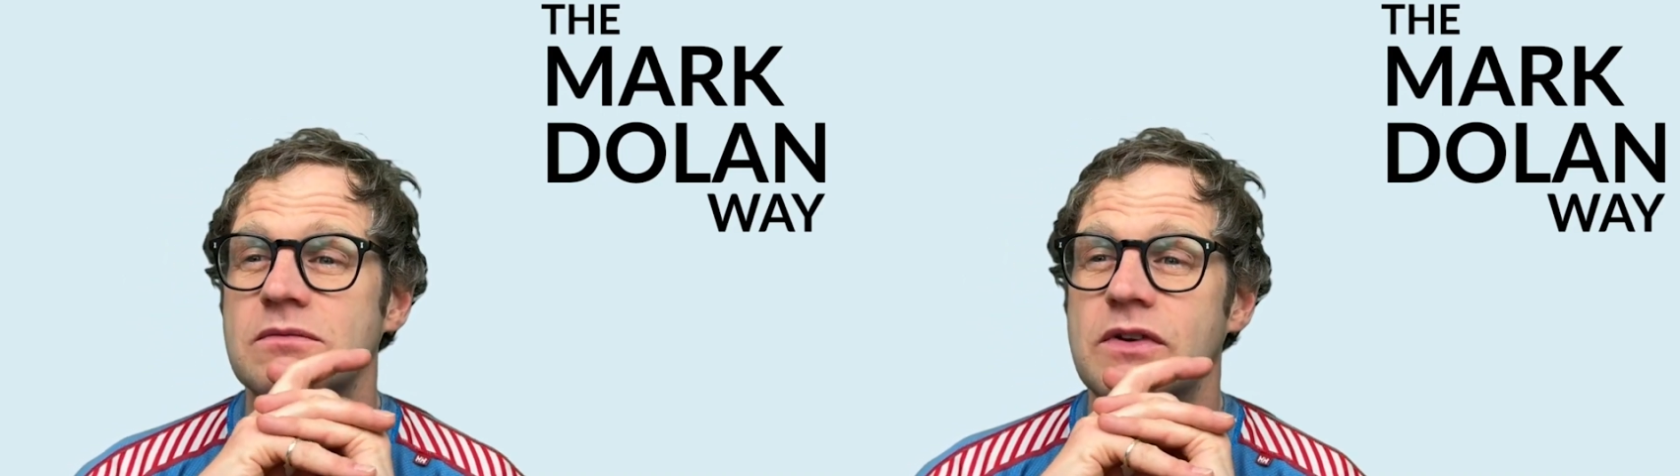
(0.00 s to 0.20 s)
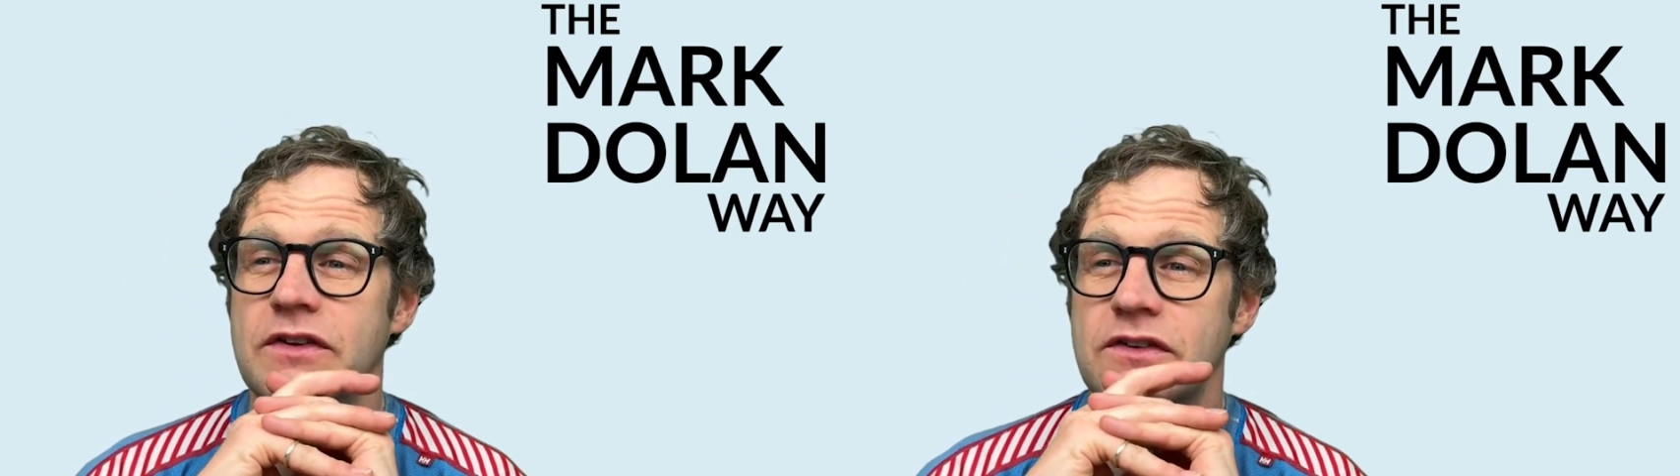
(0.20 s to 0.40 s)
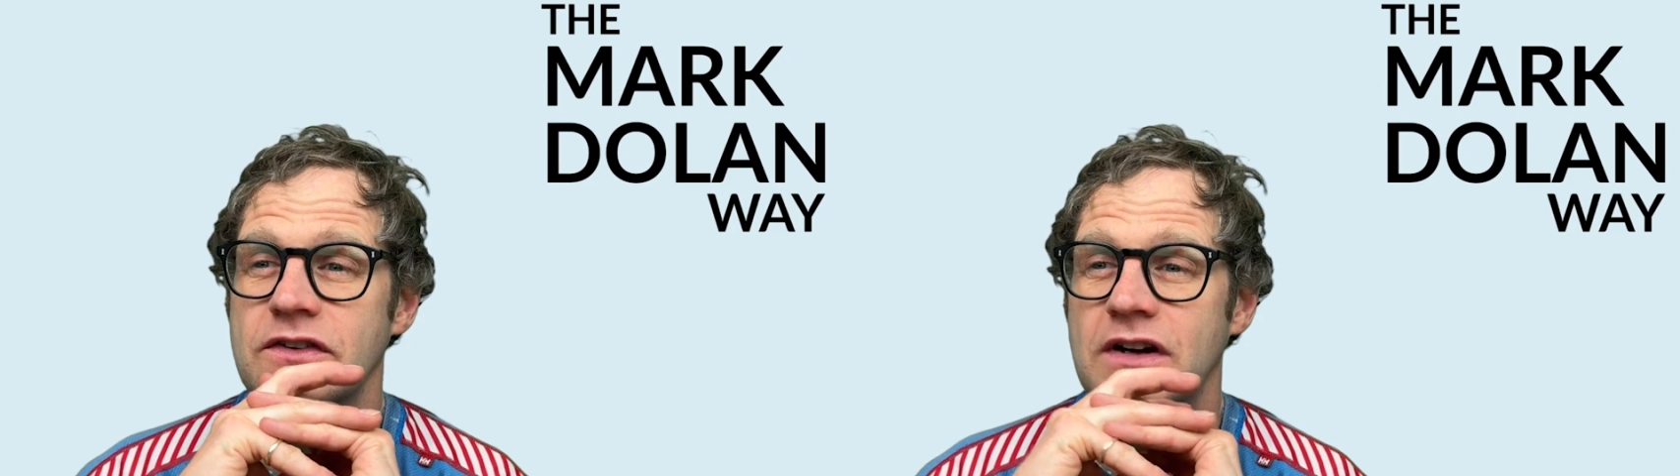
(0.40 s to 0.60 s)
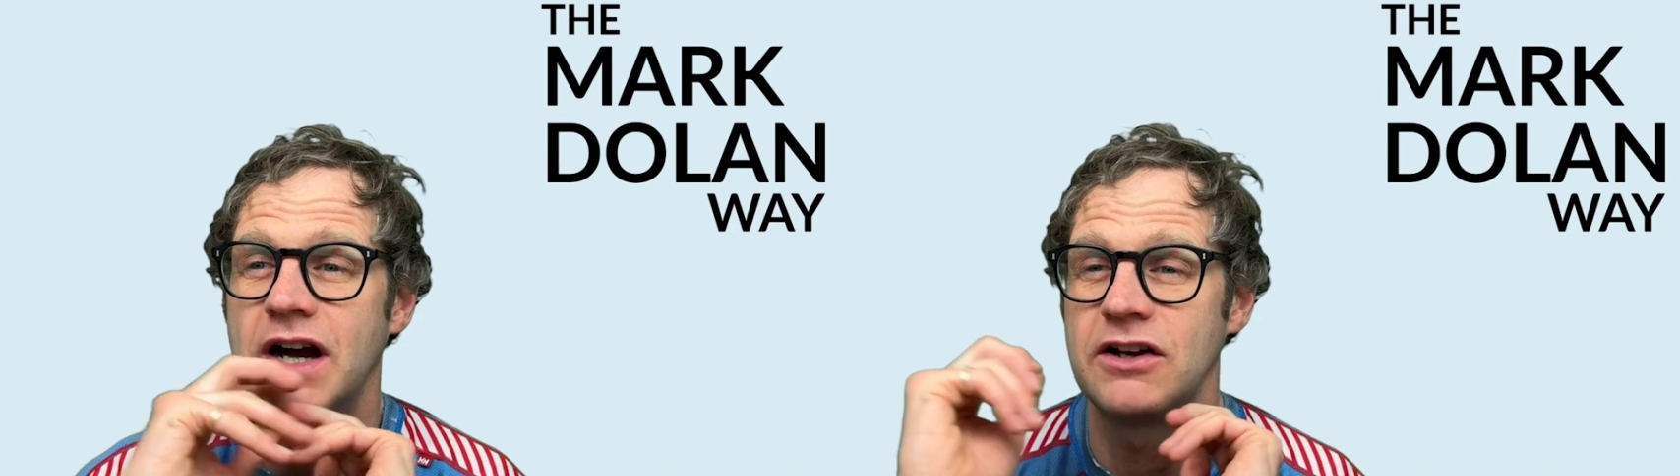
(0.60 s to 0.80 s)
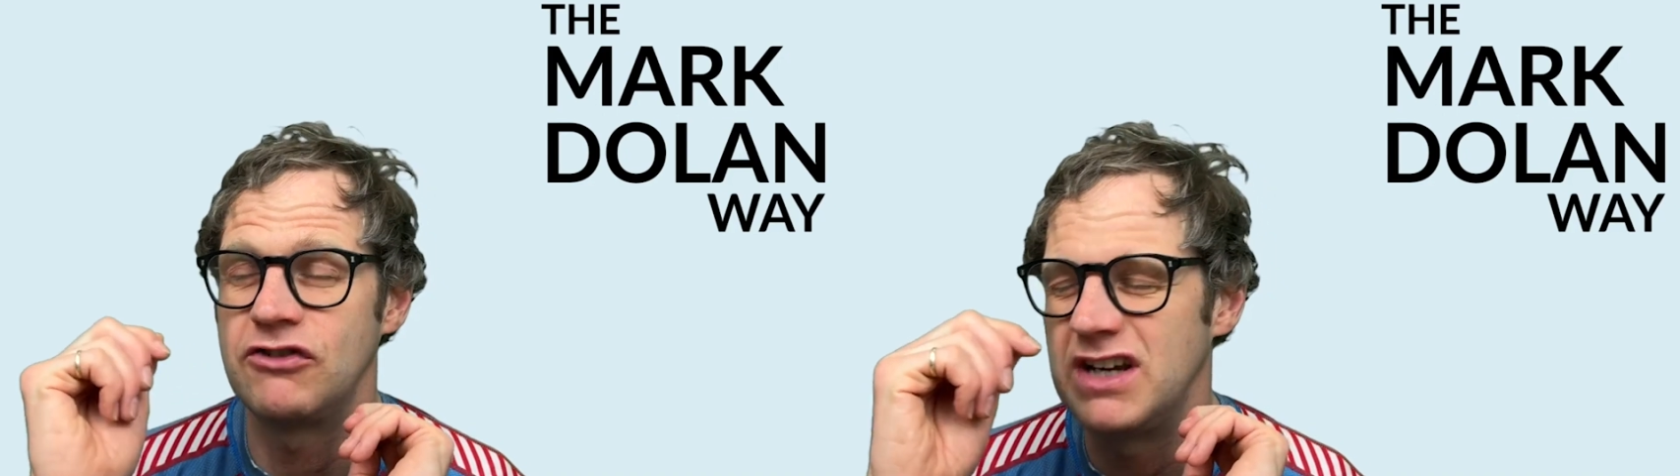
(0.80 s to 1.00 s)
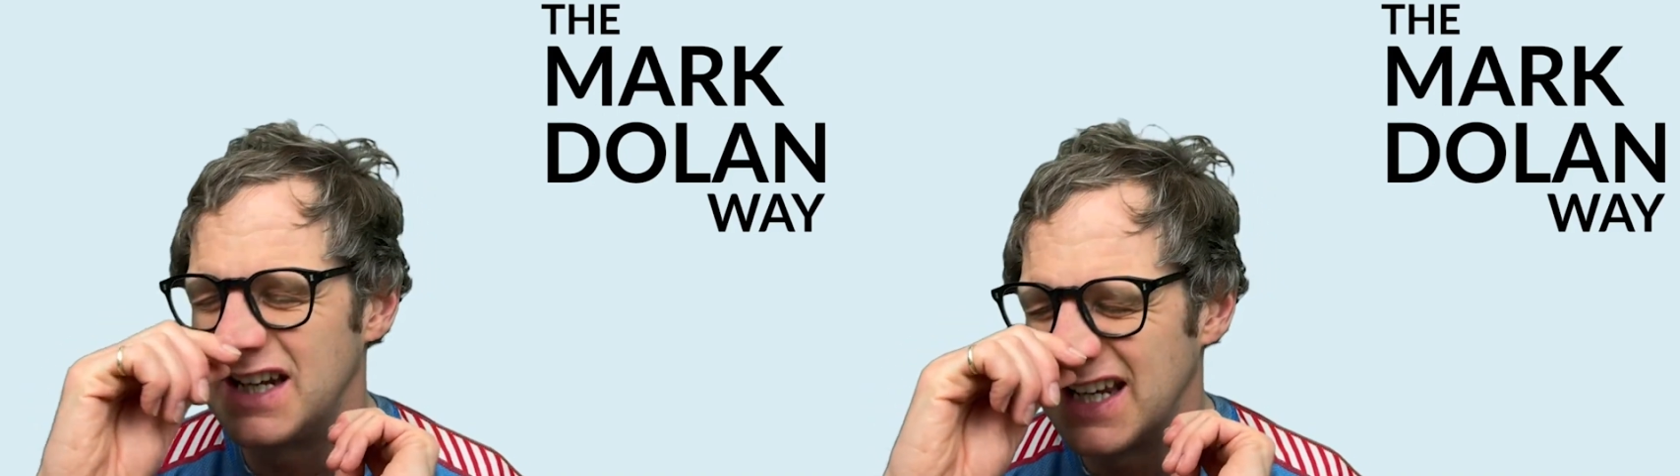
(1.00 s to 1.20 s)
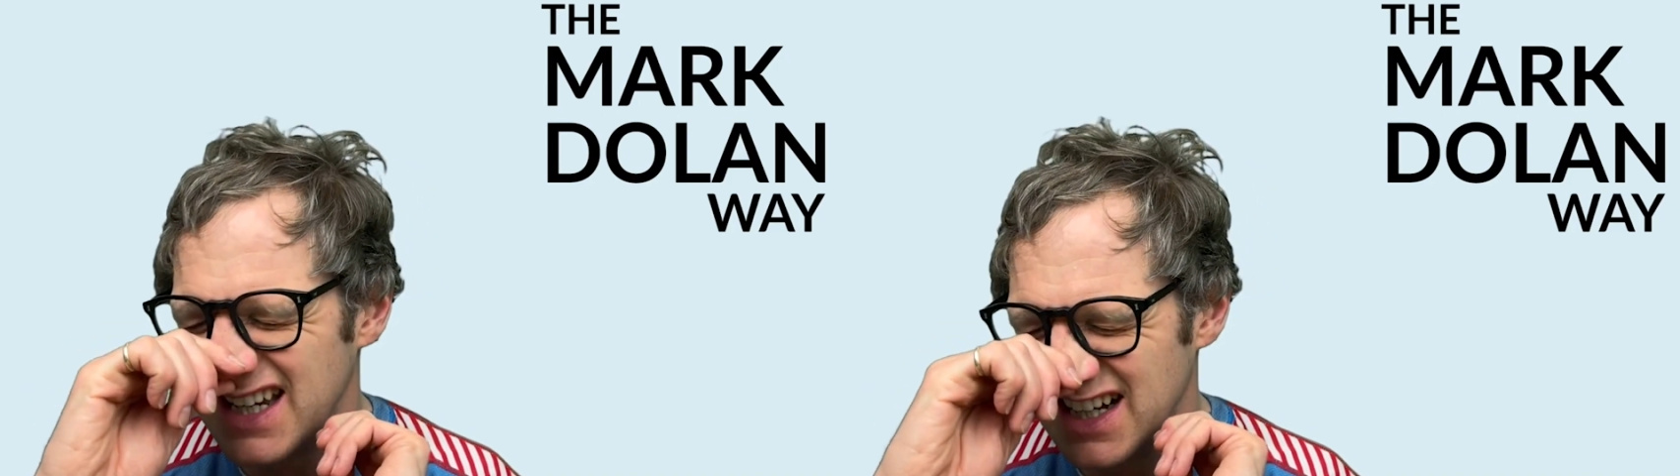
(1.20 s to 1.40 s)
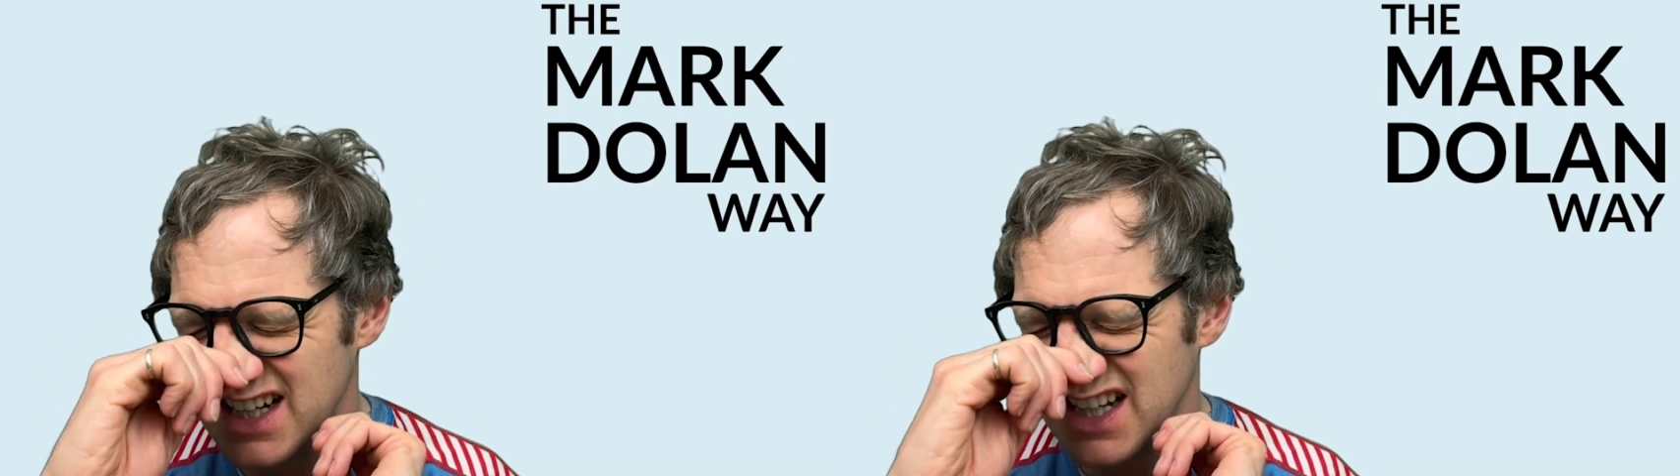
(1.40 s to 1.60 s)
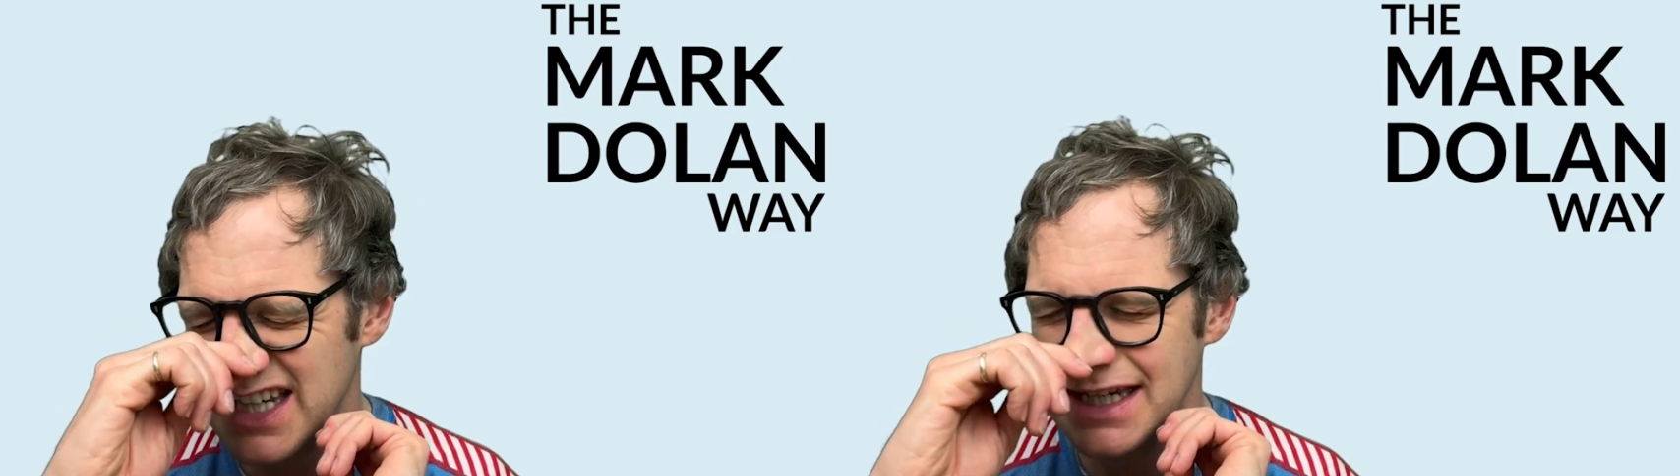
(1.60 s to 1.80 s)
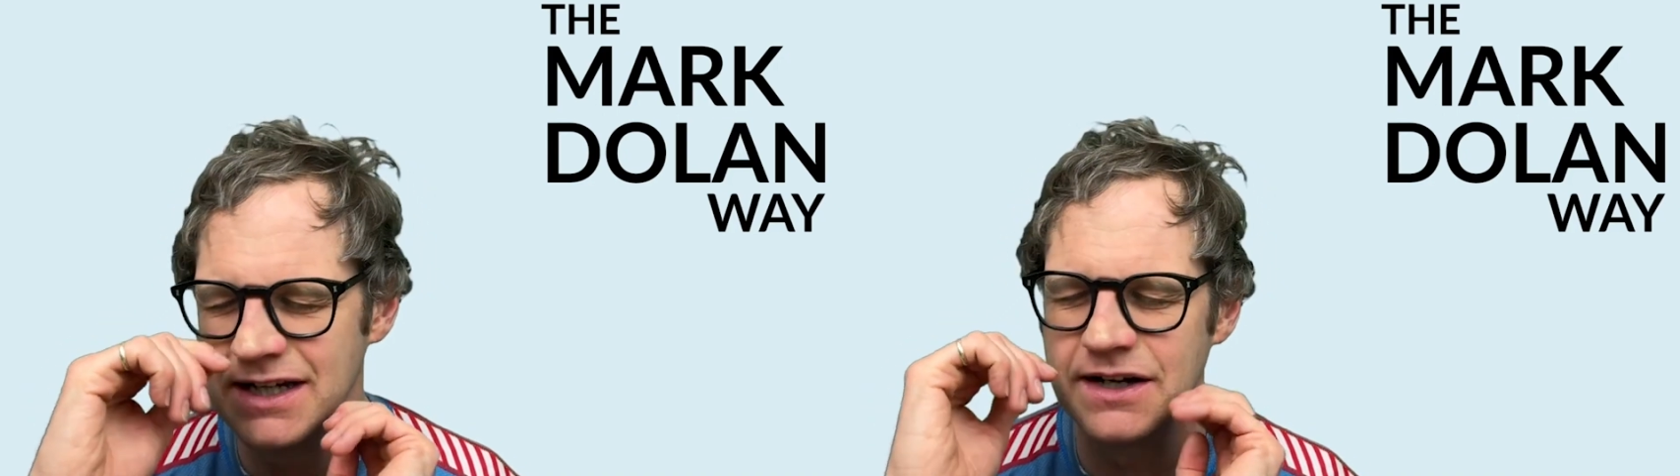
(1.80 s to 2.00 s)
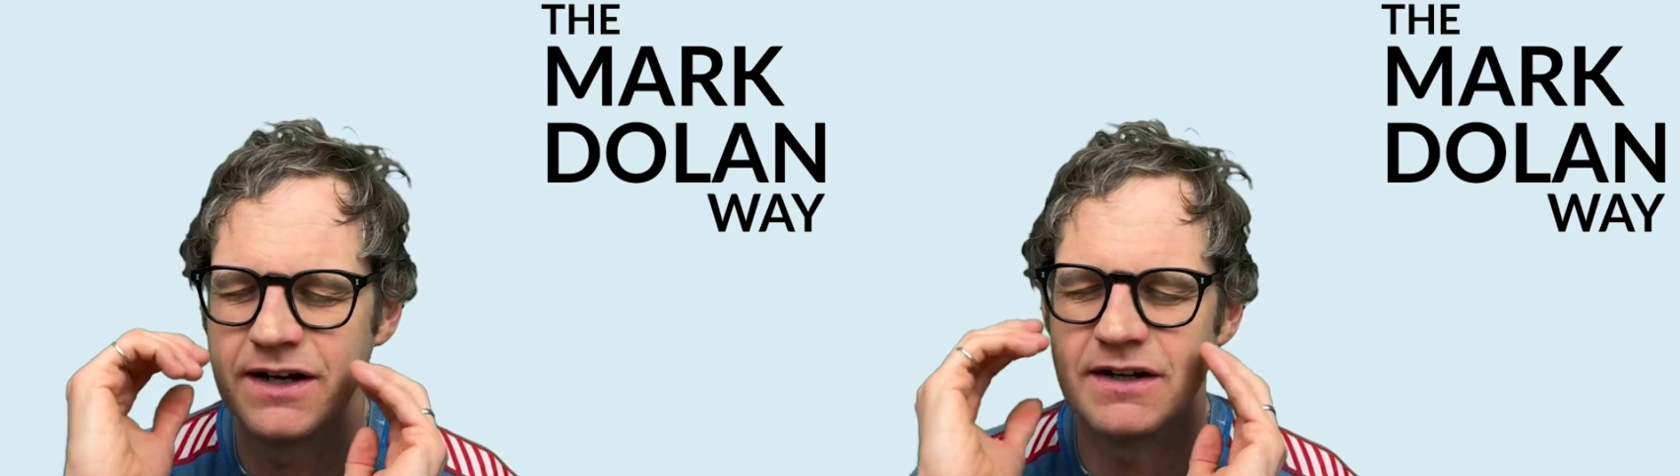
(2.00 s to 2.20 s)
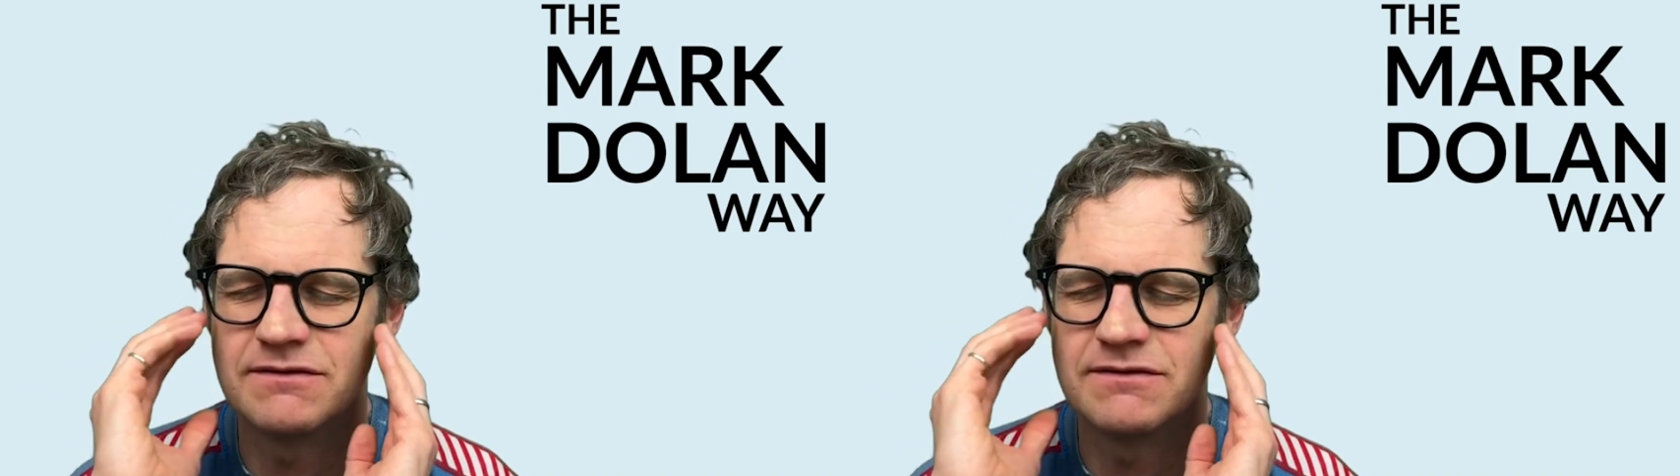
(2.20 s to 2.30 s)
So it's hygienic and clean.